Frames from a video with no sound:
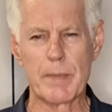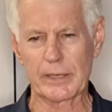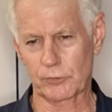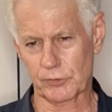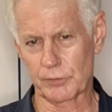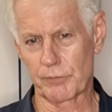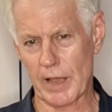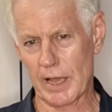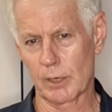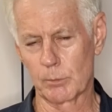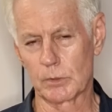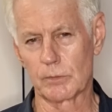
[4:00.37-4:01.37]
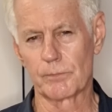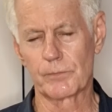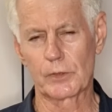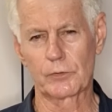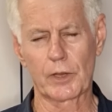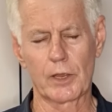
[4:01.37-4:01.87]
best available.
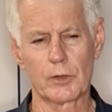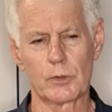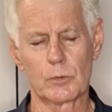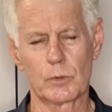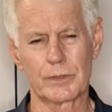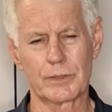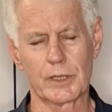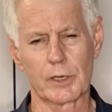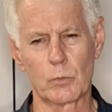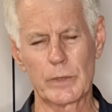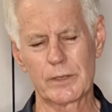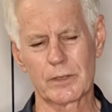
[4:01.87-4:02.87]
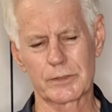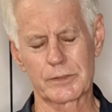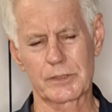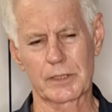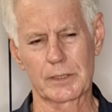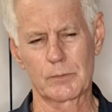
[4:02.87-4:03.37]
So, you know, we're not,
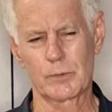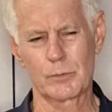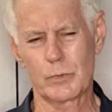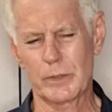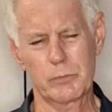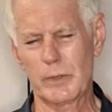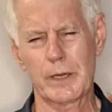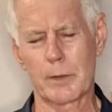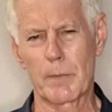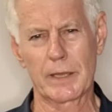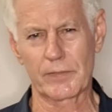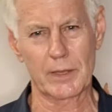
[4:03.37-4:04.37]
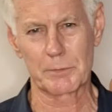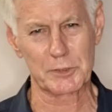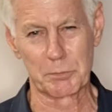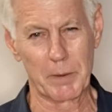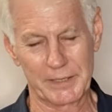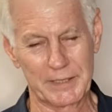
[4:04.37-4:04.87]
we don't make that
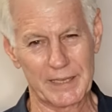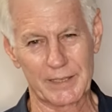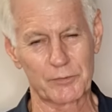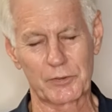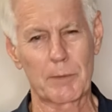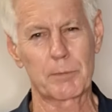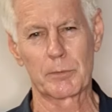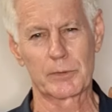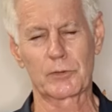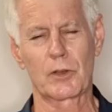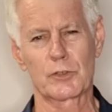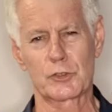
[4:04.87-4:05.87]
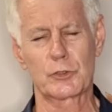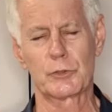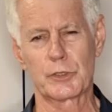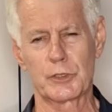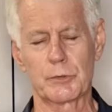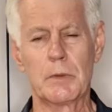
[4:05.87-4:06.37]
much money out of supplements, I assure
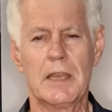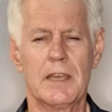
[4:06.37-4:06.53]
you.